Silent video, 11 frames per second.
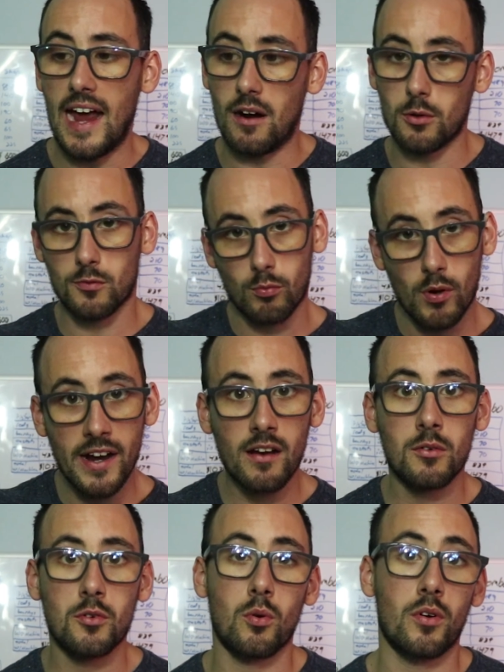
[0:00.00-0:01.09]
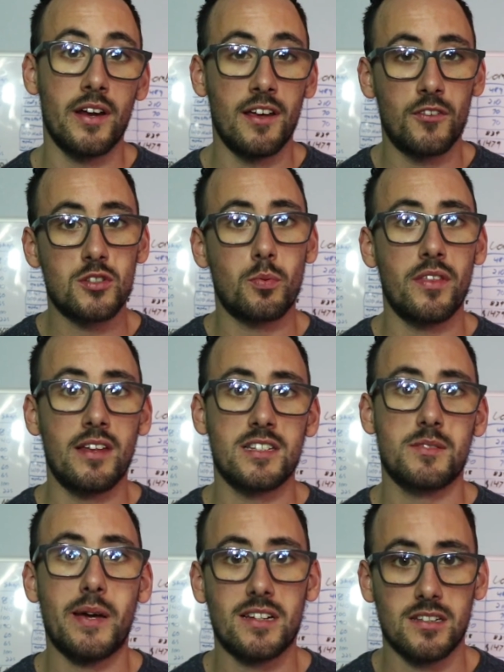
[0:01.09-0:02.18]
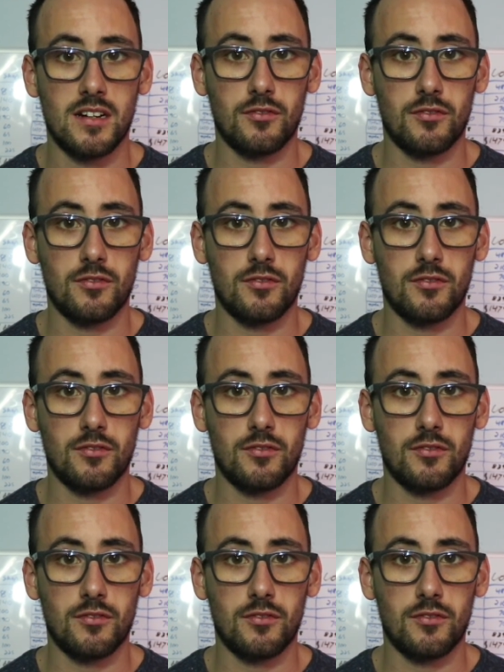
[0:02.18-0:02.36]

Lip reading: out of round or if it's within specs